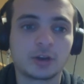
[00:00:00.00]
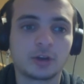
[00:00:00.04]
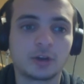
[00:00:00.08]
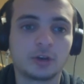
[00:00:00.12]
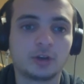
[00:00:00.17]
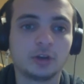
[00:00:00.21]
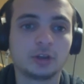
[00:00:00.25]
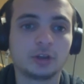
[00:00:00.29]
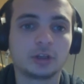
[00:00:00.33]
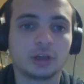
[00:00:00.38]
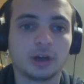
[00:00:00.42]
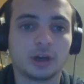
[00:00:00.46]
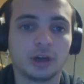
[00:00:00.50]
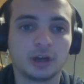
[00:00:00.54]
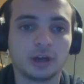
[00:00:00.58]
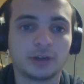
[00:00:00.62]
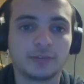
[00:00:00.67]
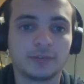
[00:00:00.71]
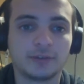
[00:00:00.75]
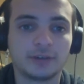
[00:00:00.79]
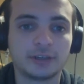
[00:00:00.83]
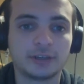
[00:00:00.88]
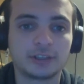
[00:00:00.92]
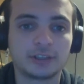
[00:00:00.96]
good card,
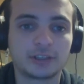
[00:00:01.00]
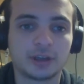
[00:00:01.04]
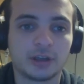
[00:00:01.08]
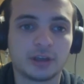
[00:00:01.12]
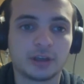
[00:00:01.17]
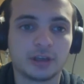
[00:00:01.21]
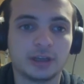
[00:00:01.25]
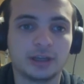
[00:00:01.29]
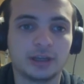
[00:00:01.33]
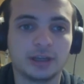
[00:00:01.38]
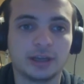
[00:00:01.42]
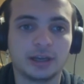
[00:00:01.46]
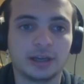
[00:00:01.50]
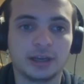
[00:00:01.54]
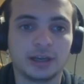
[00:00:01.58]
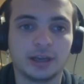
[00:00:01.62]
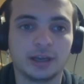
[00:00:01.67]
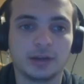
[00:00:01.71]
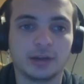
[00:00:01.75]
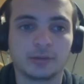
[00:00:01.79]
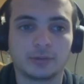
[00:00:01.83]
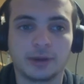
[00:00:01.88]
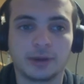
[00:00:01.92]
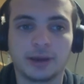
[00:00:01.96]
very solid
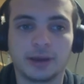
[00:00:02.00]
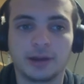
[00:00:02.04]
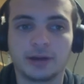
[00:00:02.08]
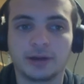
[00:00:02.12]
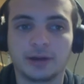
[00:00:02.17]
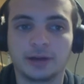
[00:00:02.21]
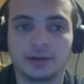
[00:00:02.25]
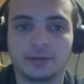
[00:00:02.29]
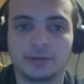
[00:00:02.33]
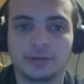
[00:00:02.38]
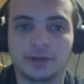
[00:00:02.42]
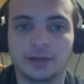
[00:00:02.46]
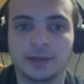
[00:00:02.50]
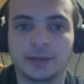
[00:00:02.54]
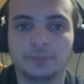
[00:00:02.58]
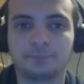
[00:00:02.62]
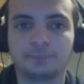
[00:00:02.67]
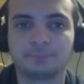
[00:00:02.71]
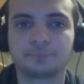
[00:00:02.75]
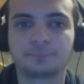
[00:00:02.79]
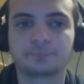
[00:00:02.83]
rare in Arena.